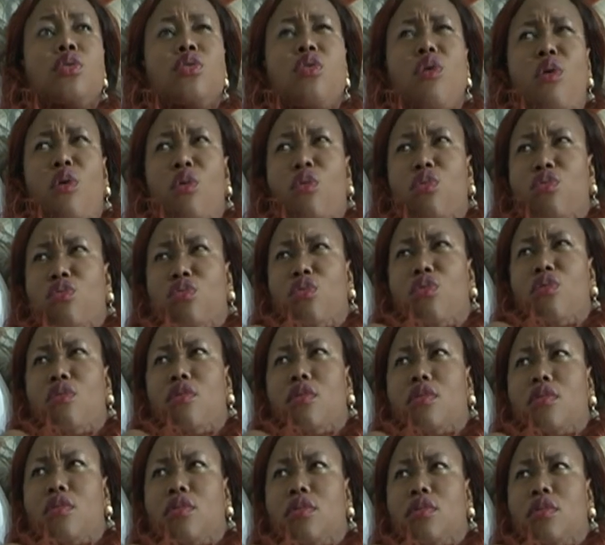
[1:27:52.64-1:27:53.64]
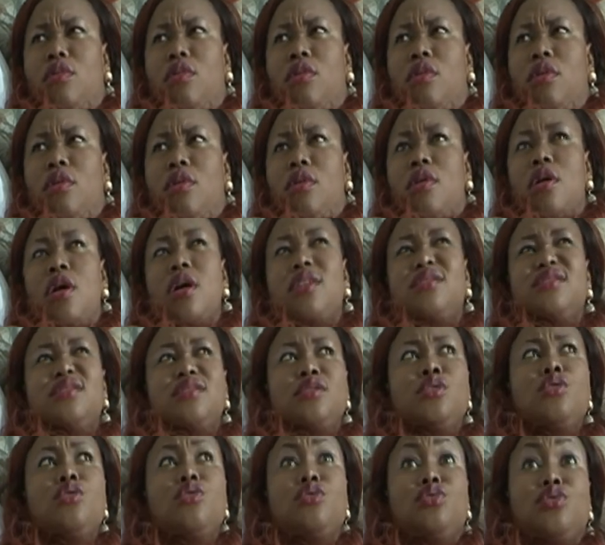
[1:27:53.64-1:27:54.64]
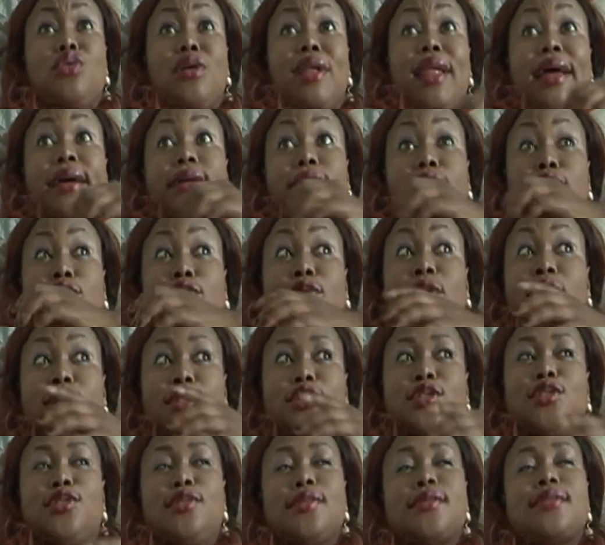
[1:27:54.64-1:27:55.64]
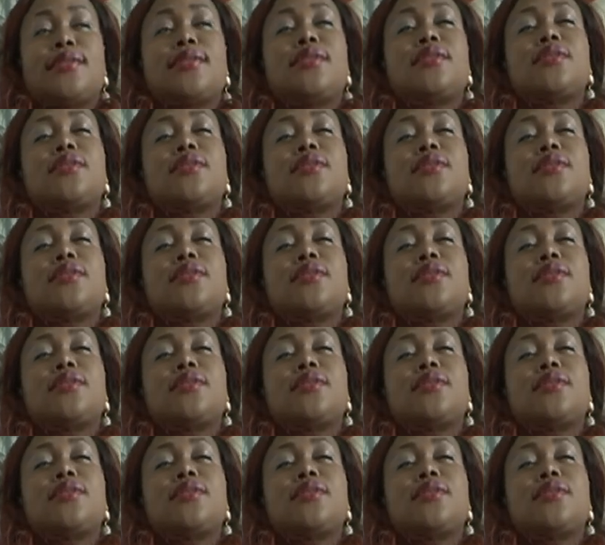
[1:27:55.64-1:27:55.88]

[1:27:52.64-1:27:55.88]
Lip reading: No, not like touched.